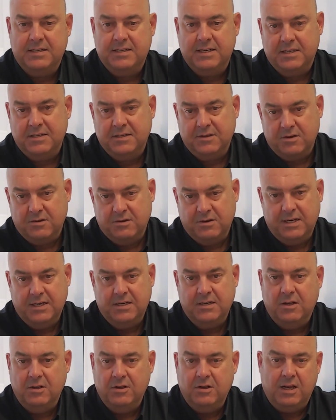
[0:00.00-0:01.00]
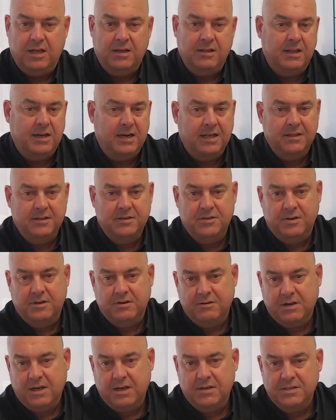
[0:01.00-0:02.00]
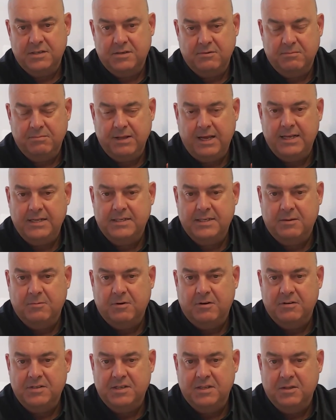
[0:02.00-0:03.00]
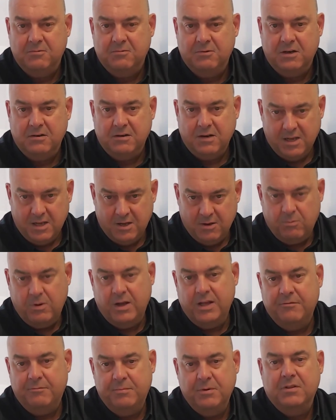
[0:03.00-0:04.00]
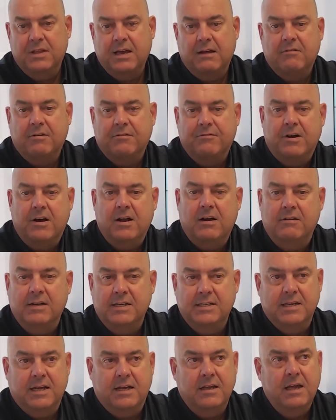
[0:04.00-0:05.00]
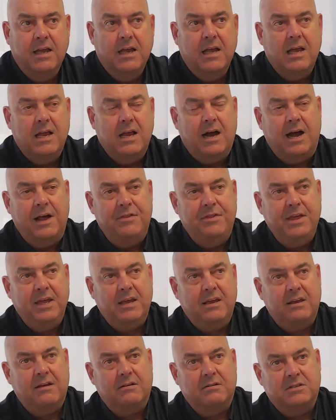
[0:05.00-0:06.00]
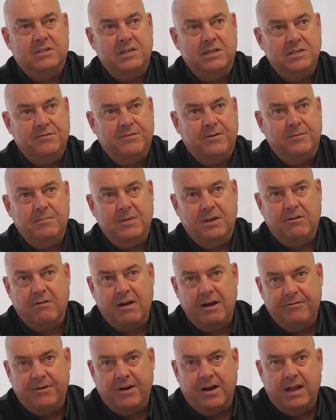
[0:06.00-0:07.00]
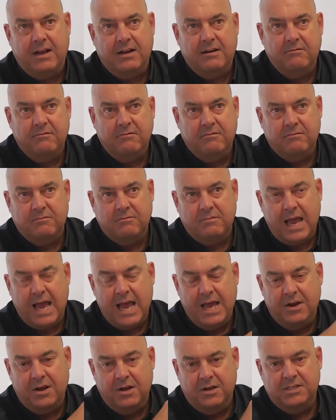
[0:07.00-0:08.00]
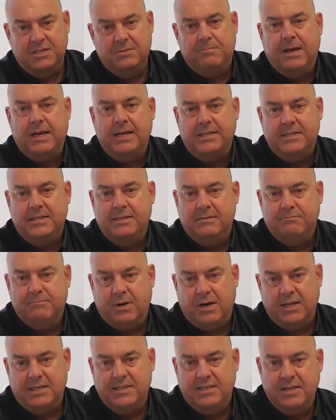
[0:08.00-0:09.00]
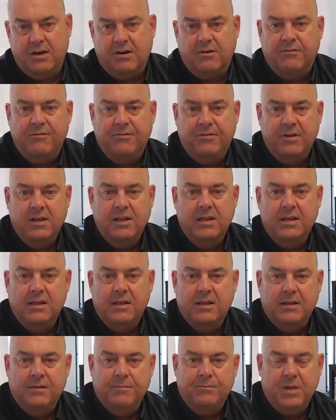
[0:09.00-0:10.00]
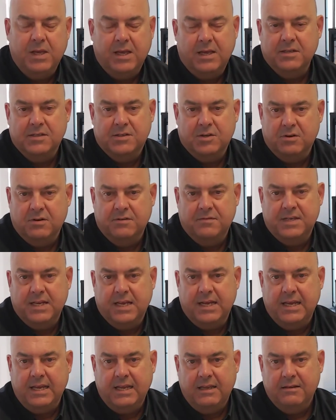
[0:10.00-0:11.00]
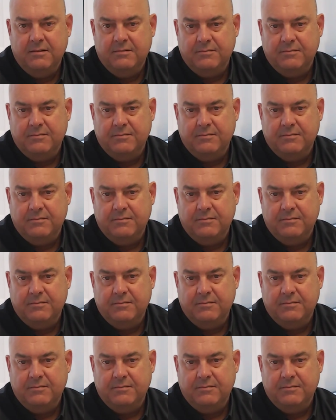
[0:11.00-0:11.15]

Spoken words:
tonnes of con down to Luleå, then another 200 goes to a plant somewhere else in the world where you've built that refinery? So I think just from the graphite anode space by itself, you can sort of see